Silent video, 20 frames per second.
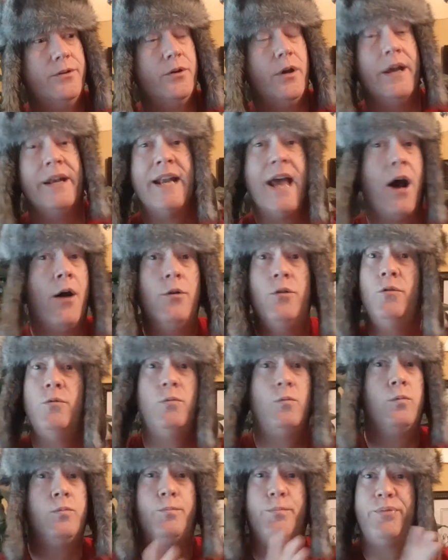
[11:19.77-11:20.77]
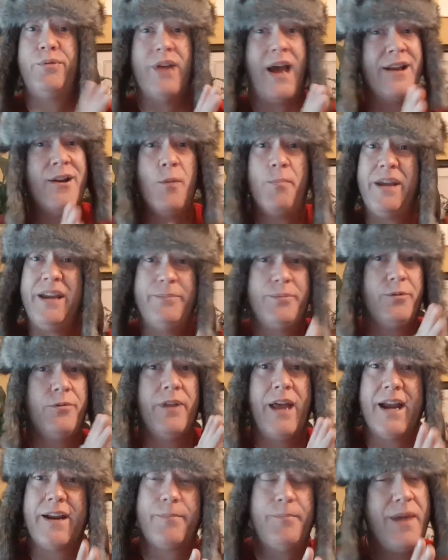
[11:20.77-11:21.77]
now I know people were
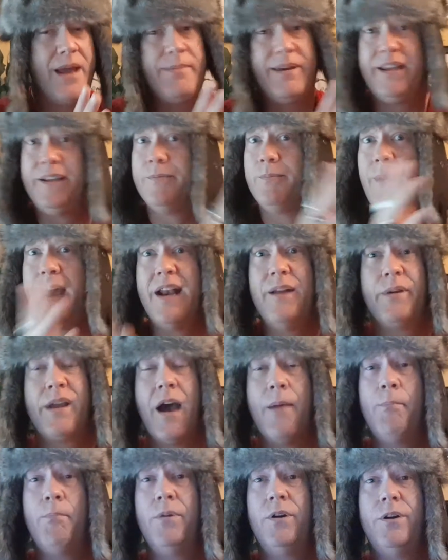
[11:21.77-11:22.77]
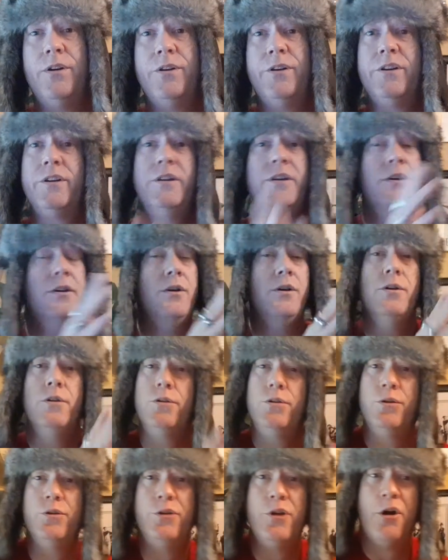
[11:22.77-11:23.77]
like, maybe he might have got murdered.
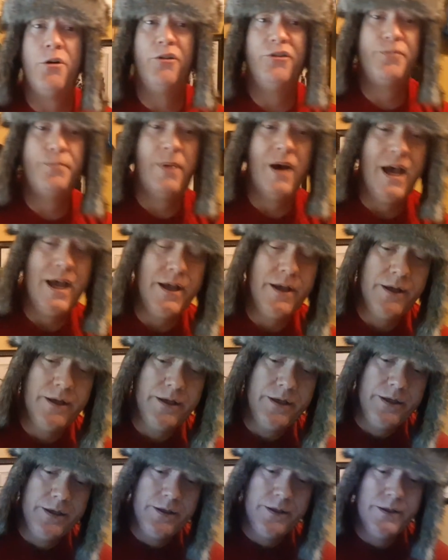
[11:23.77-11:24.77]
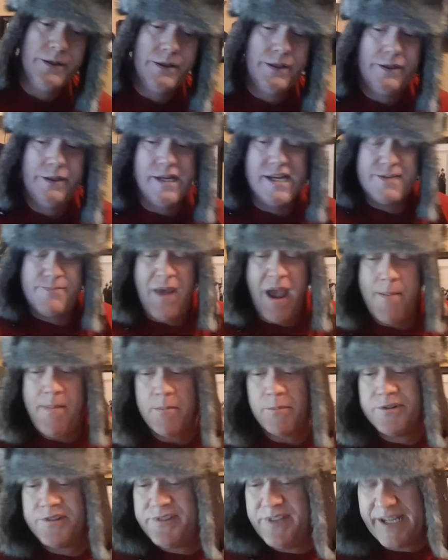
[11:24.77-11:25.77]
Who knows? But his band
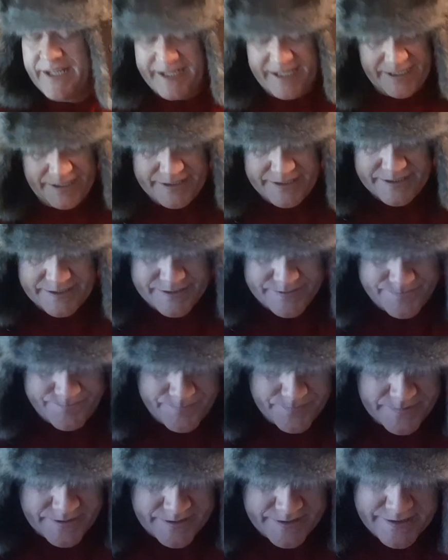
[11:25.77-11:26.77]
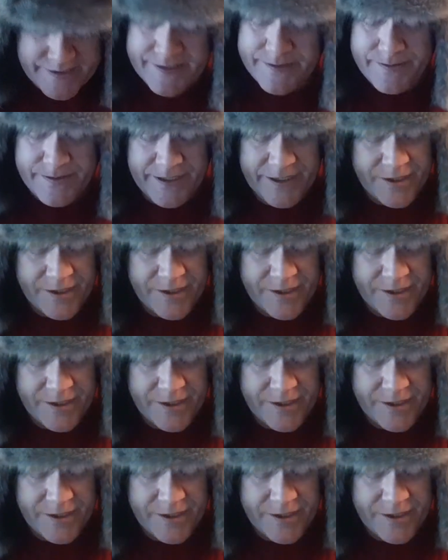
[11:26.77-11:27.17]
members think he, you